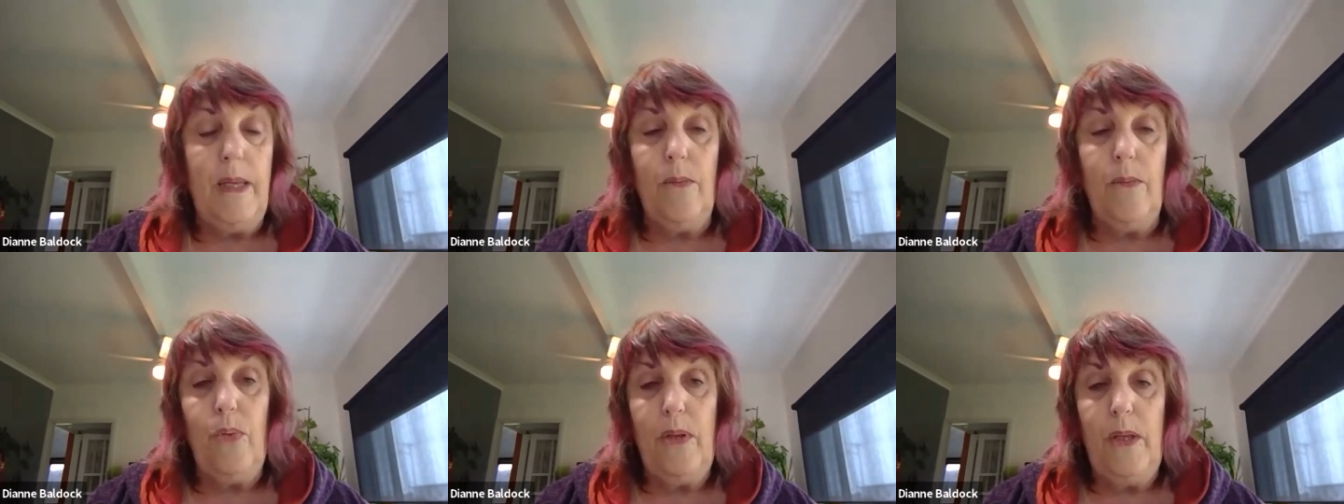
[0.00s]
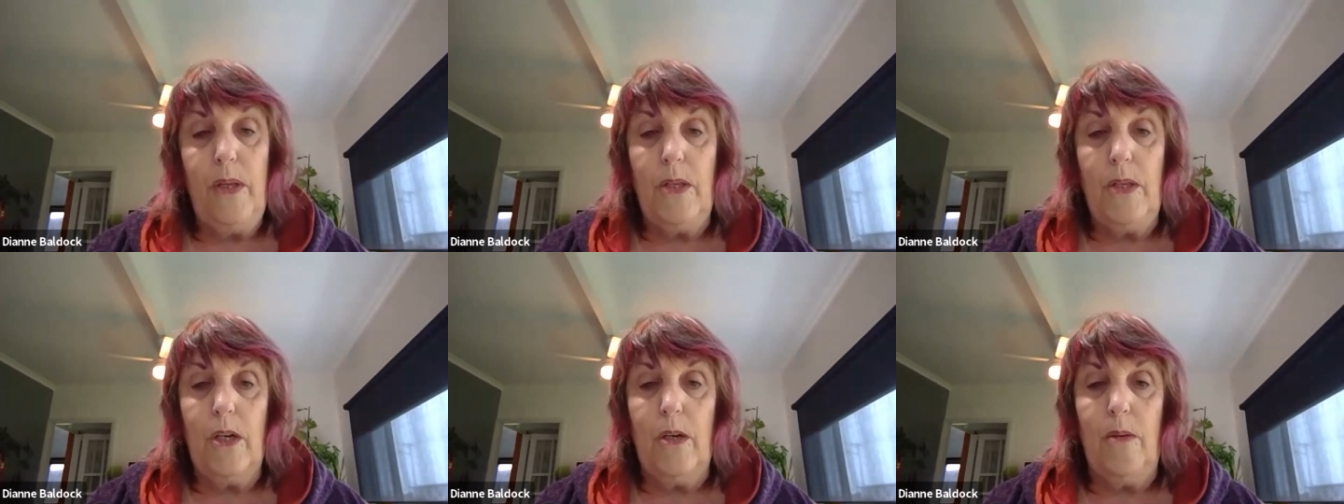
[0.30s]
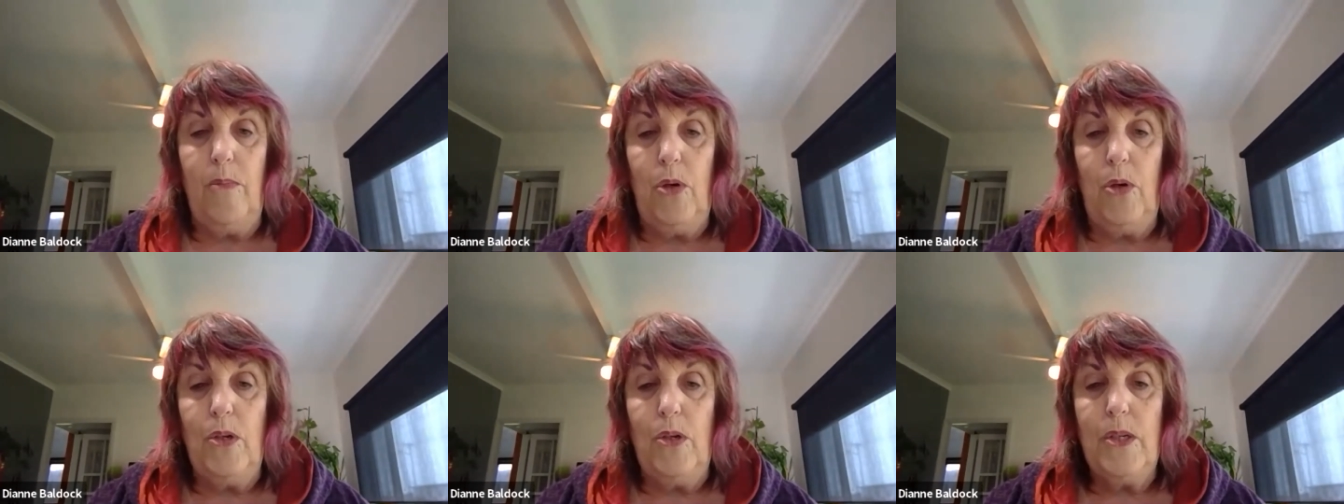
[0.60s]
within the
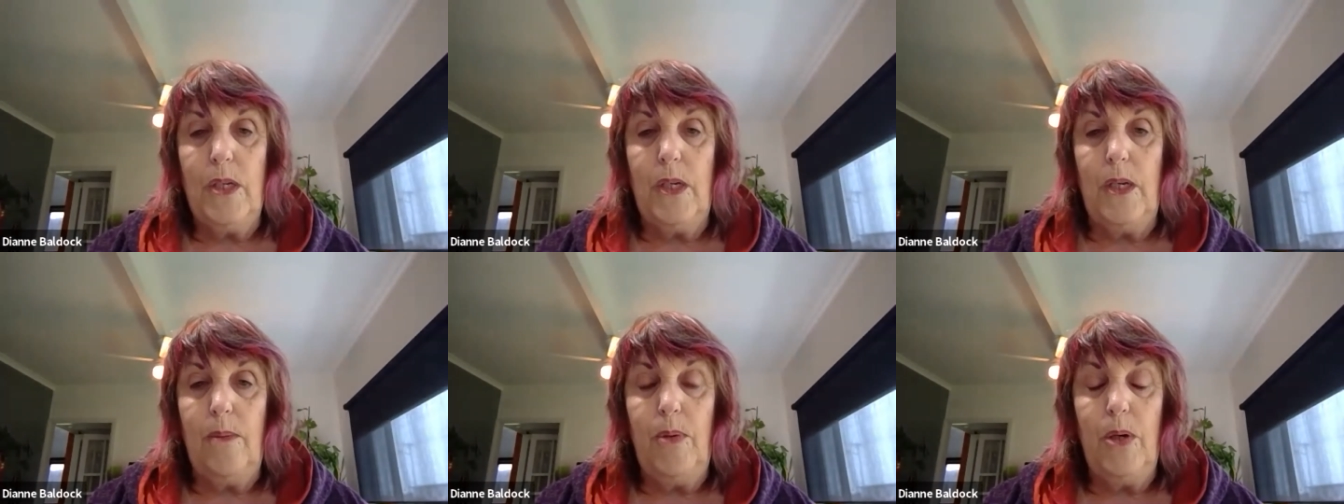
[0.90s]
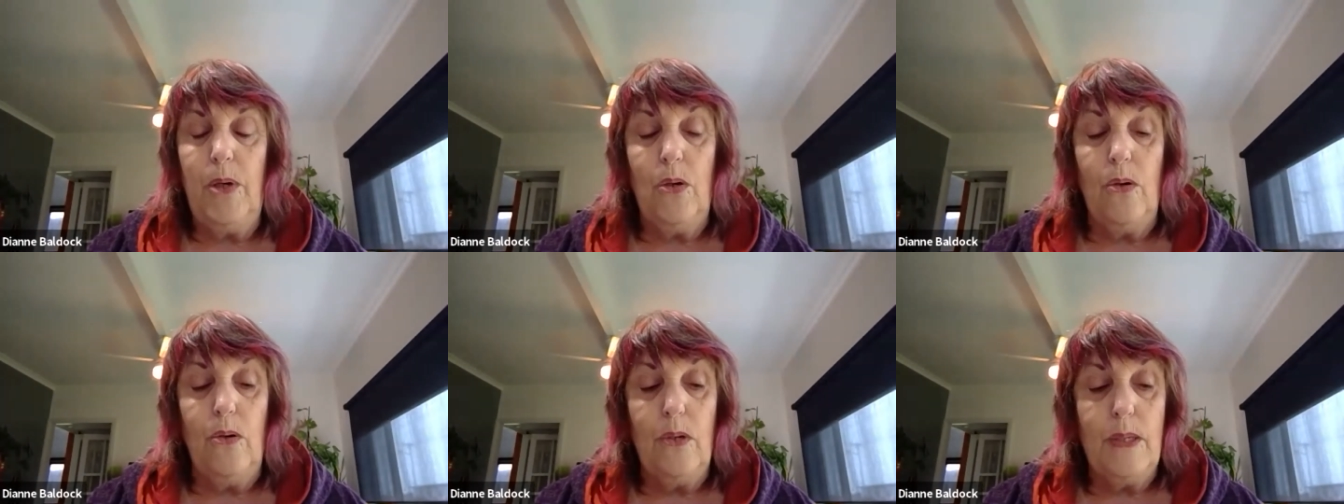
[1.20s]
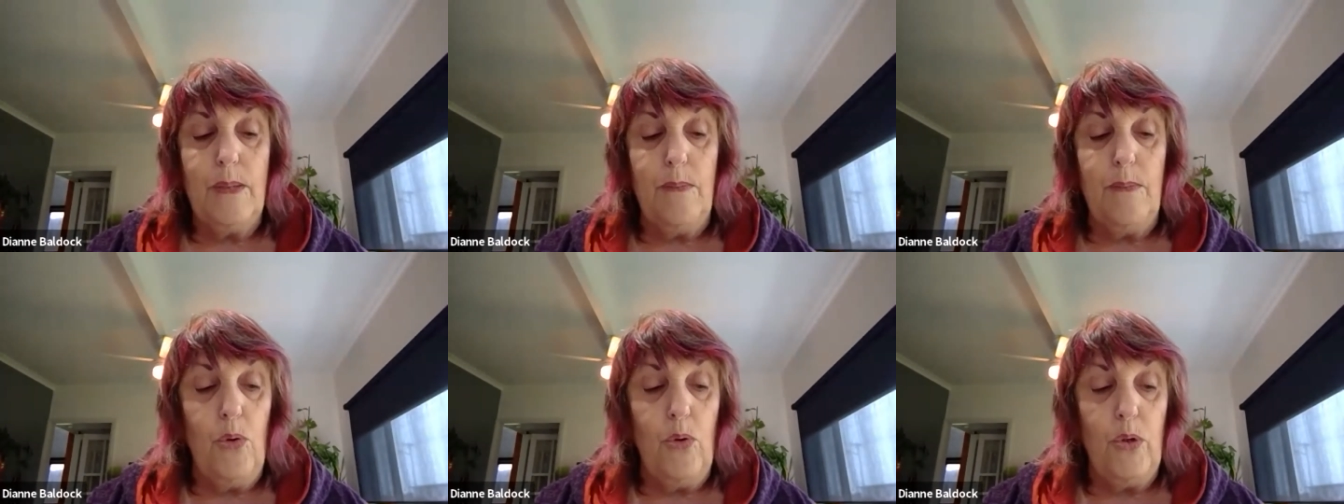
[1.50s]
community,
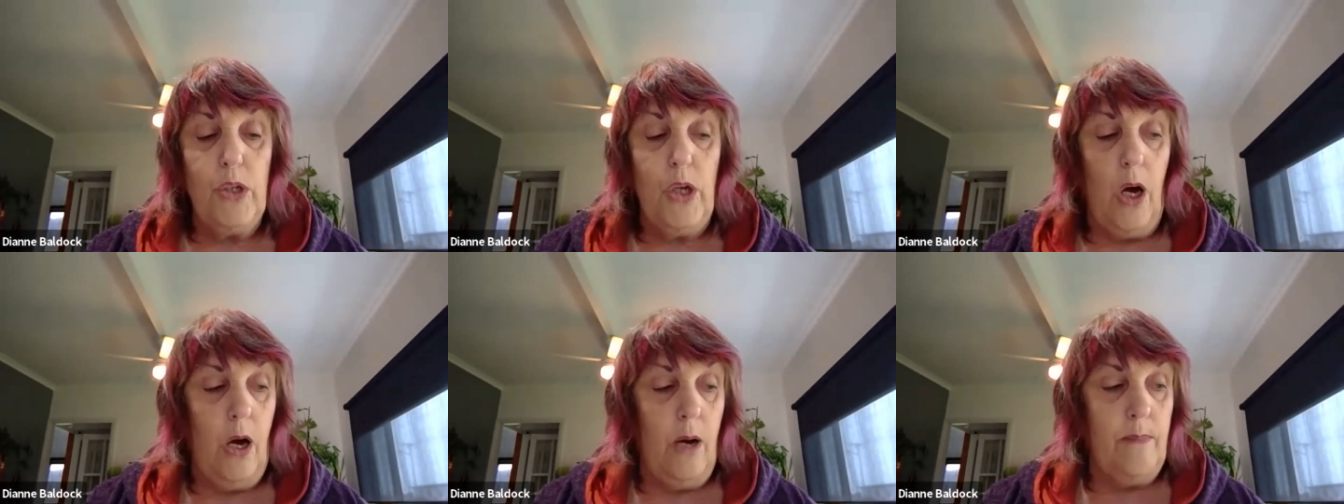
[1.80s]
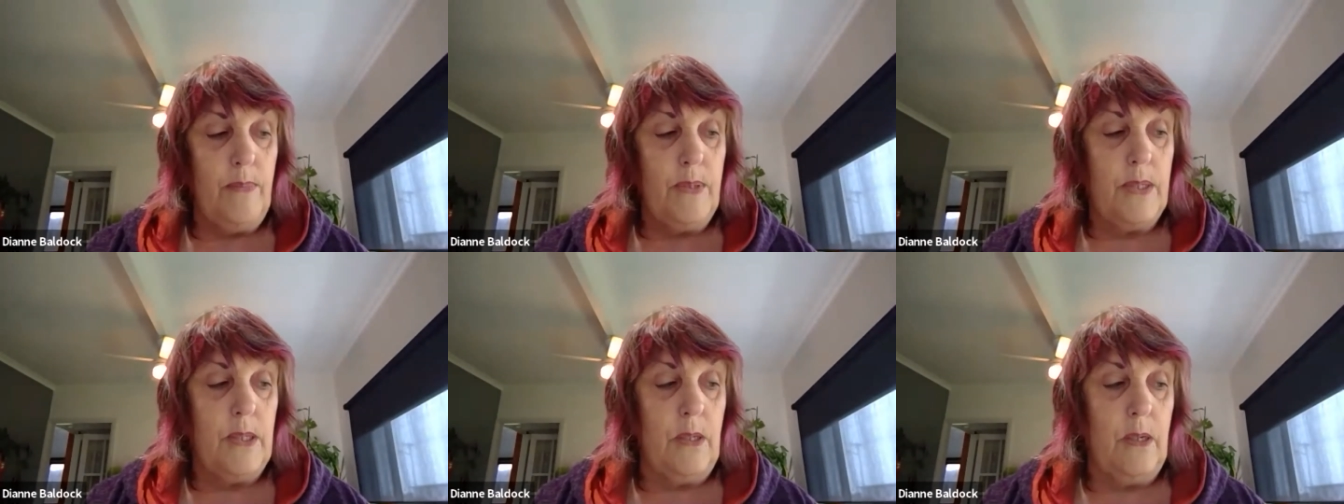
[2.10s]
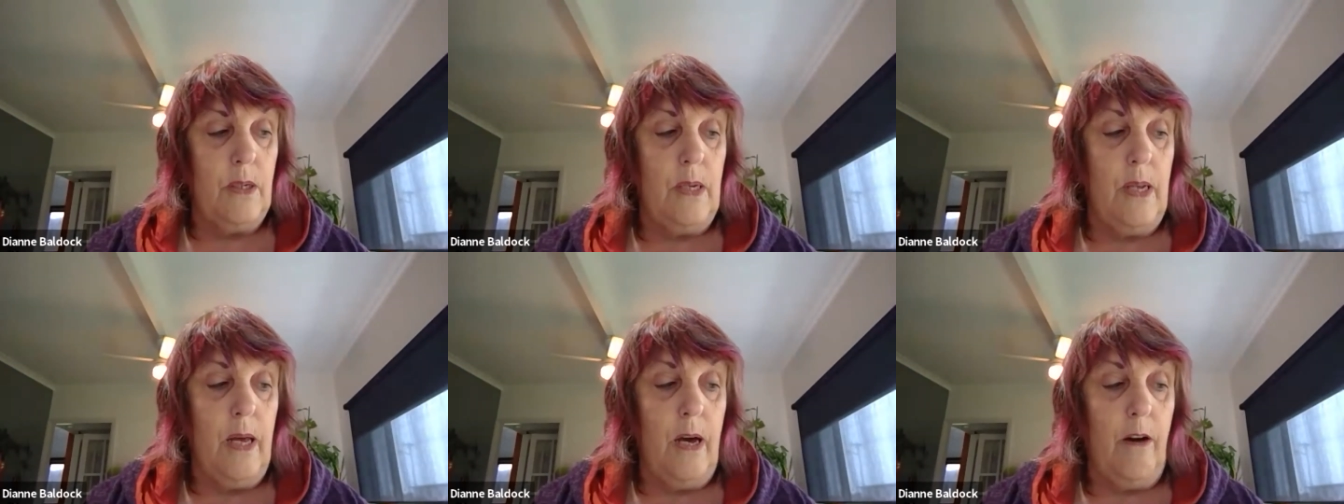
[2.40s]
because more times than
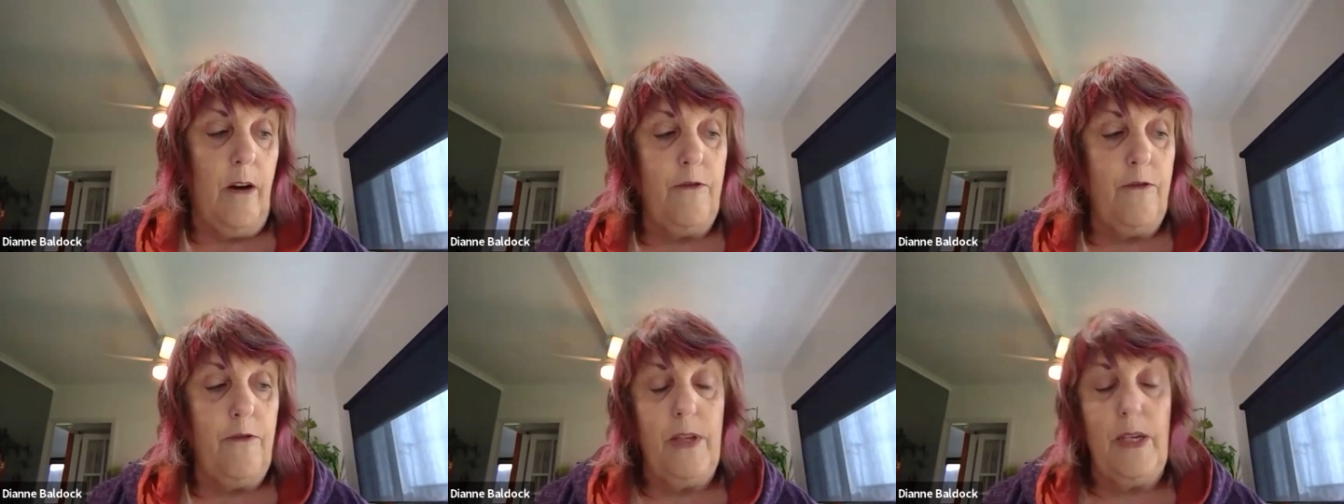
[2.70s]
enough